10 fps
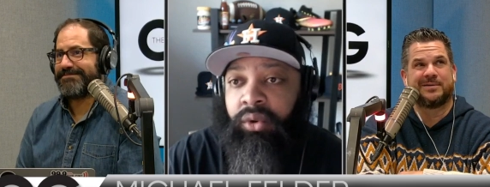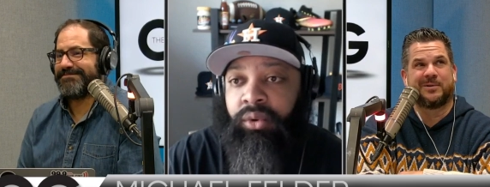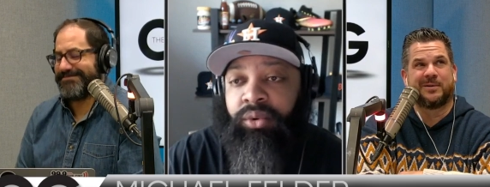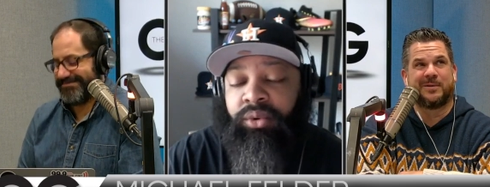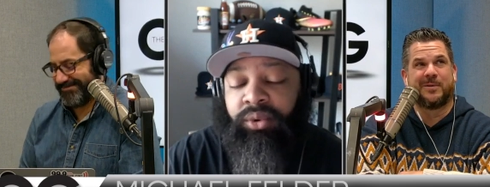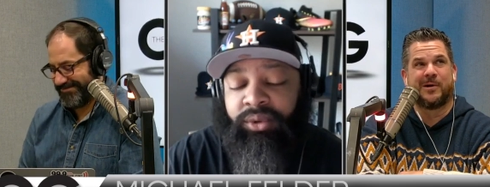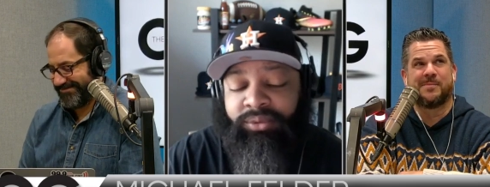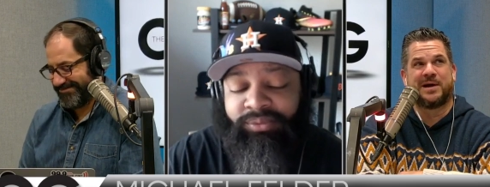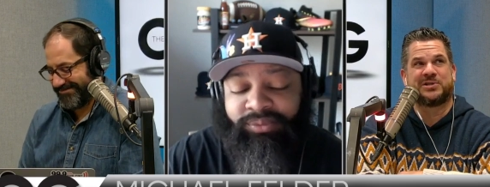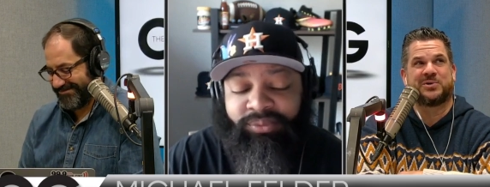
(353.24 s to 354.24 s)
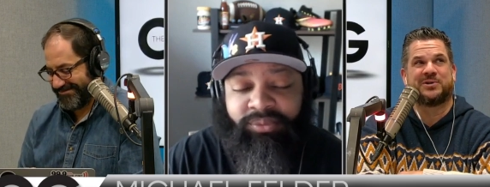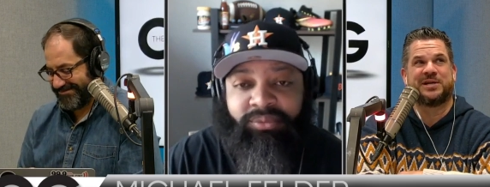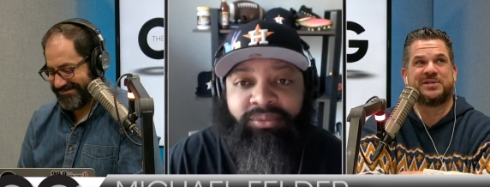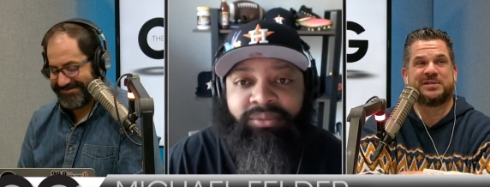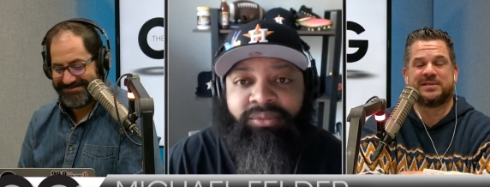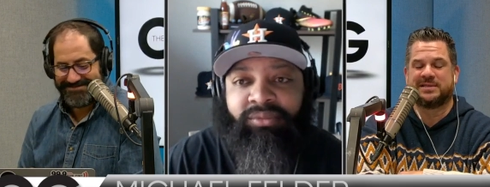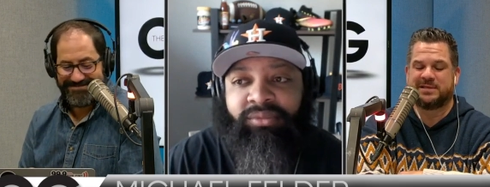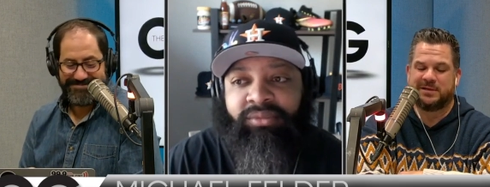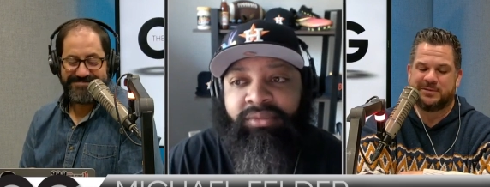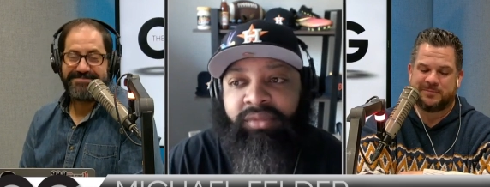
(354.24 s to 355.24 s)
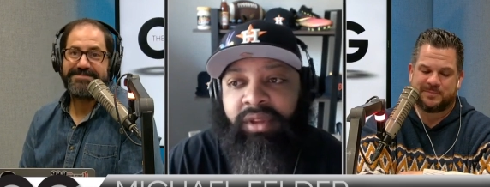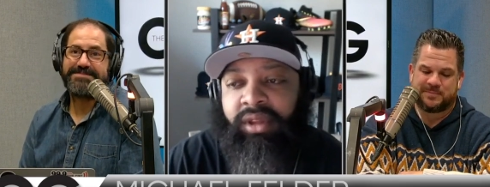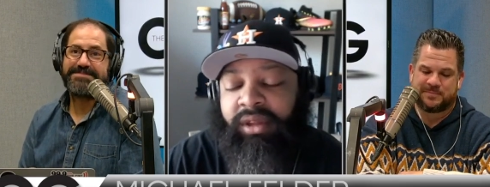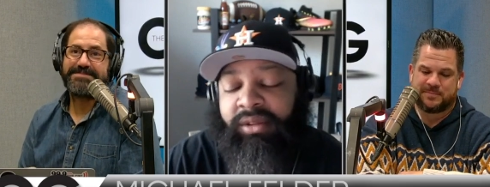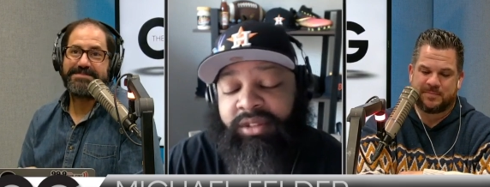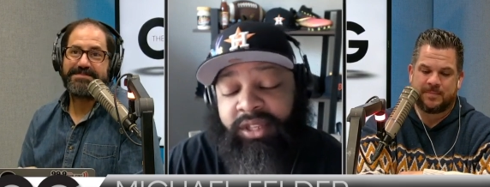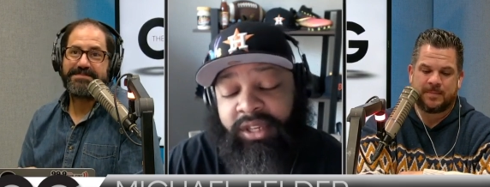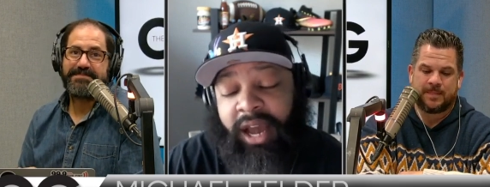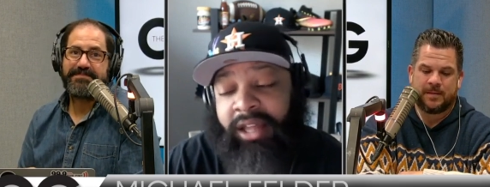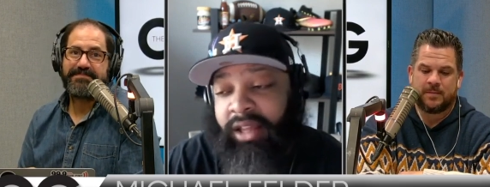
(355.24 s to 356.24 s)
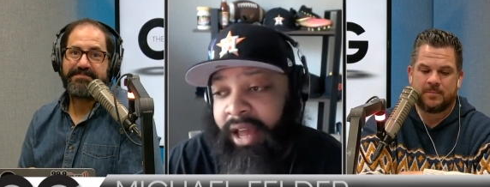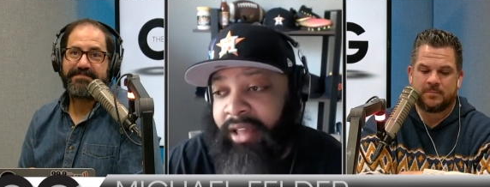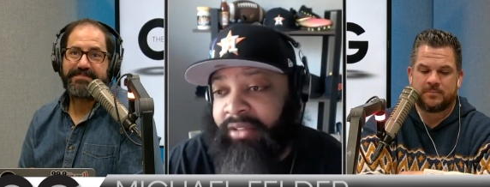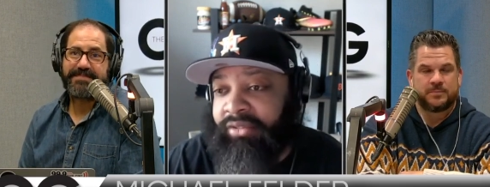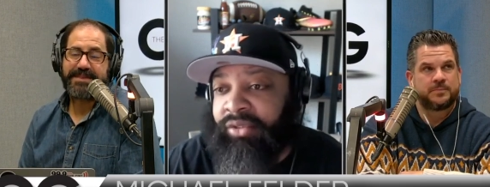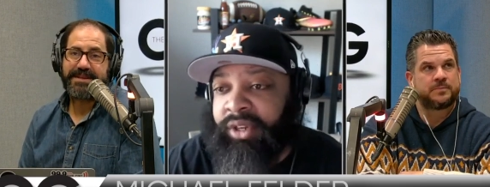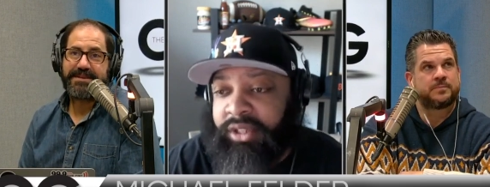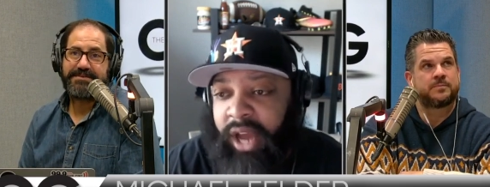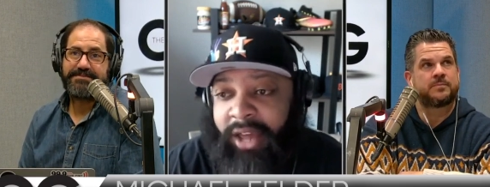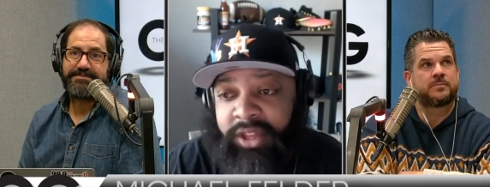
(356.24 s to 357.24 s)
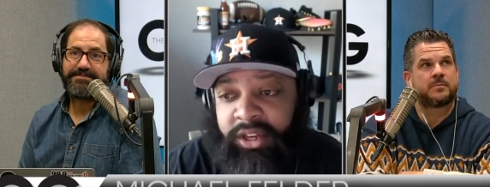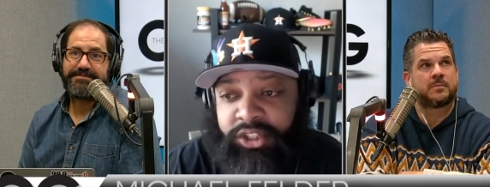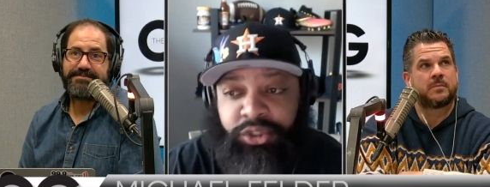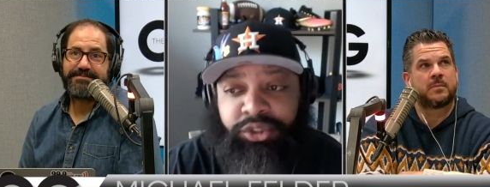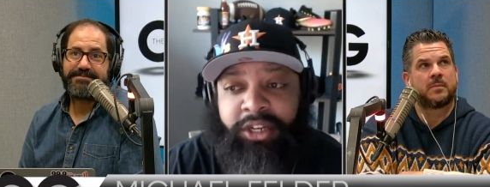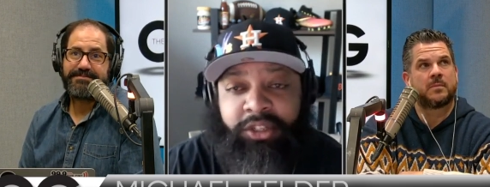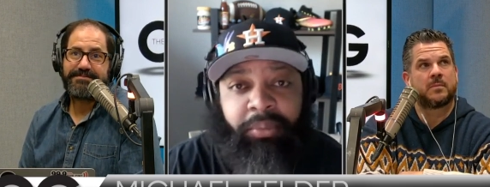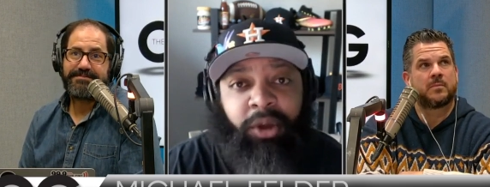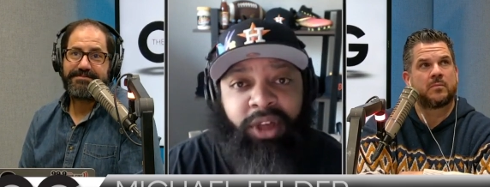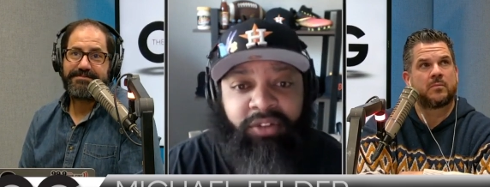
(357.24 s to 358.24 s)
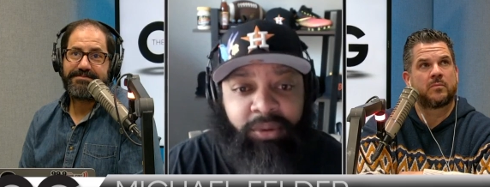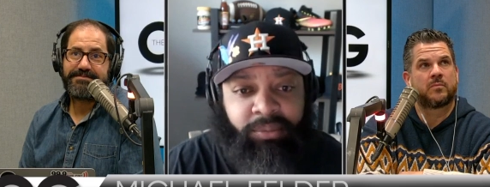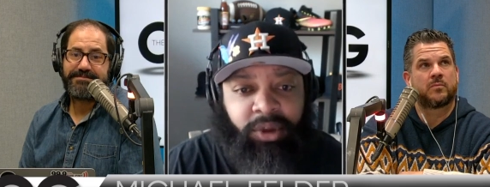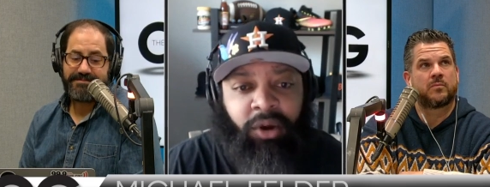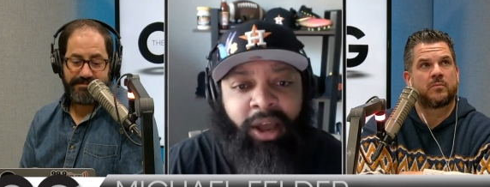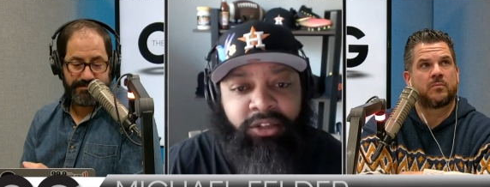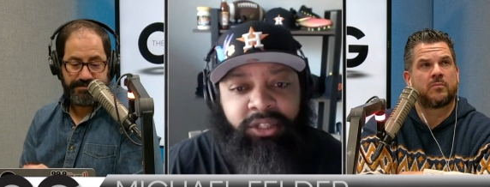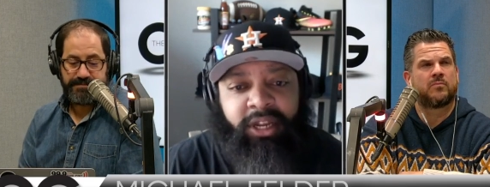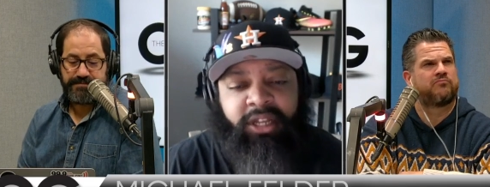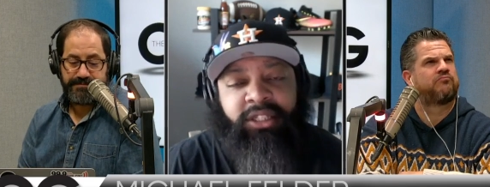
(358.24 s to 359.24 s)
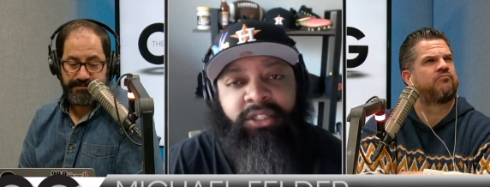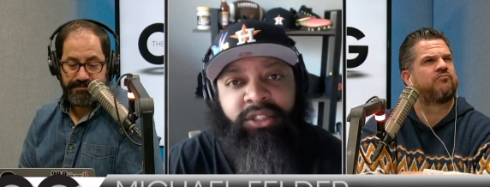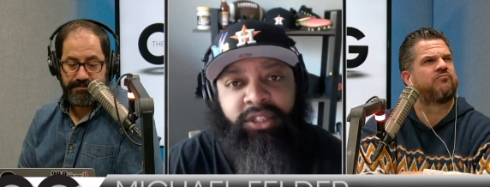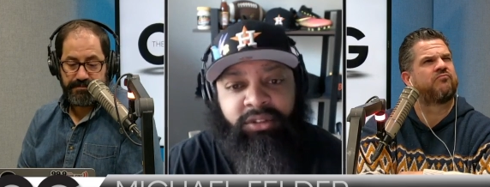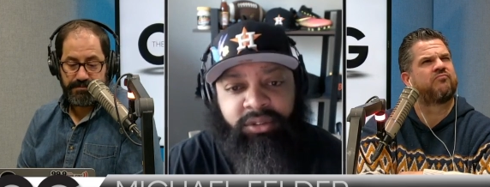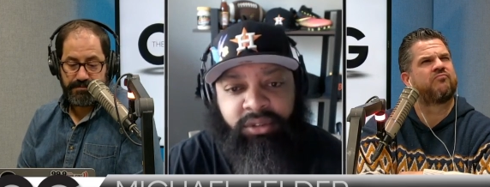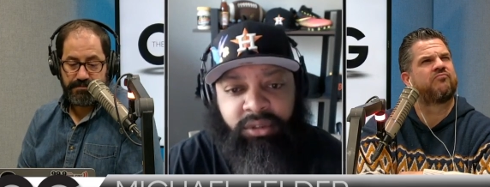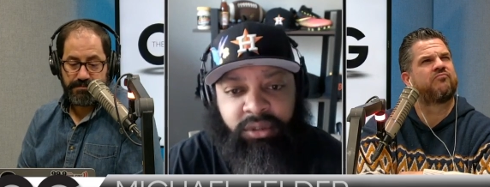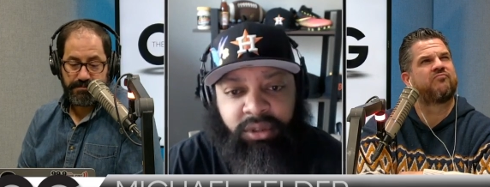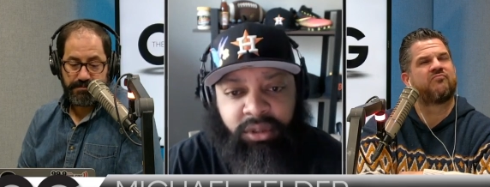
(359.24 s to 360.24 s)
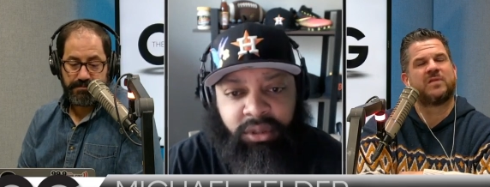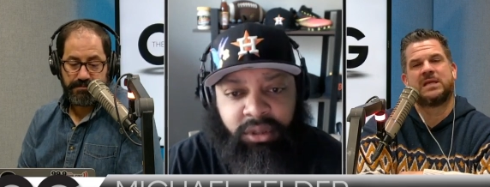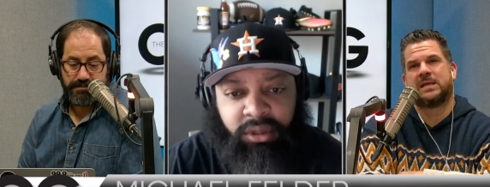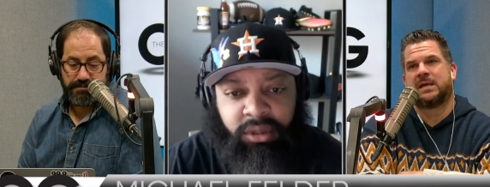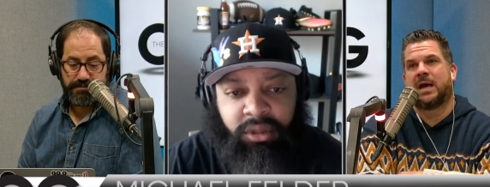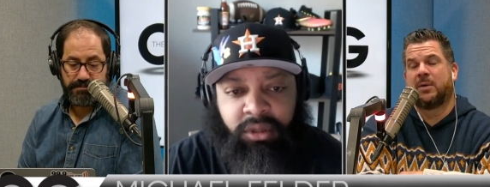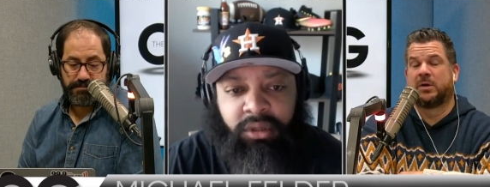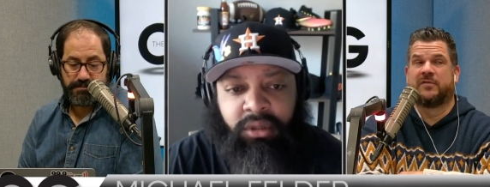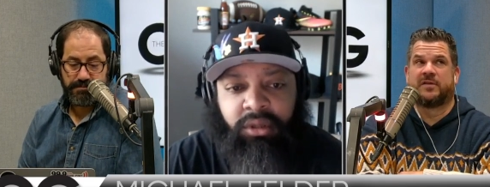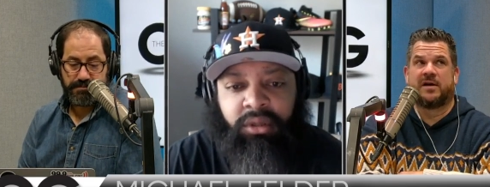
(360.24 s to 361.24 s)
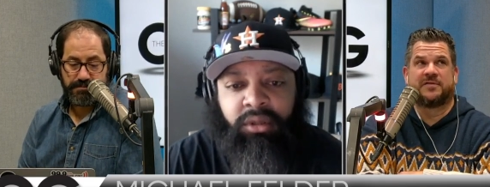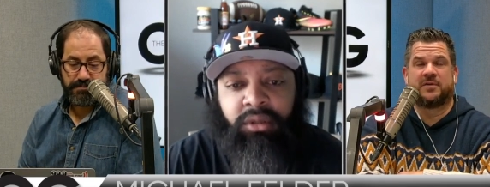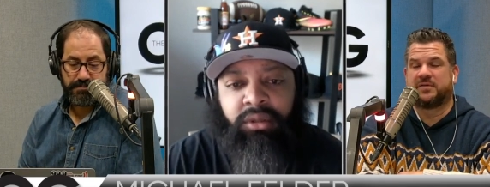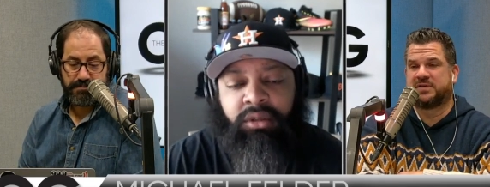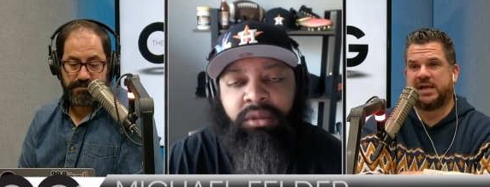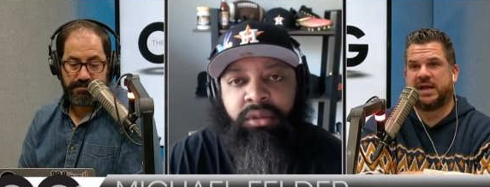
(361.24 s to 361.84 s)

Speaker 1: or, or, or, am I shortchanging TCU?
Speaker 2: T, I, I, I think you're shortchanging both of them, Ohio State and TCU.
Speaker 1: I would have loved to have seen a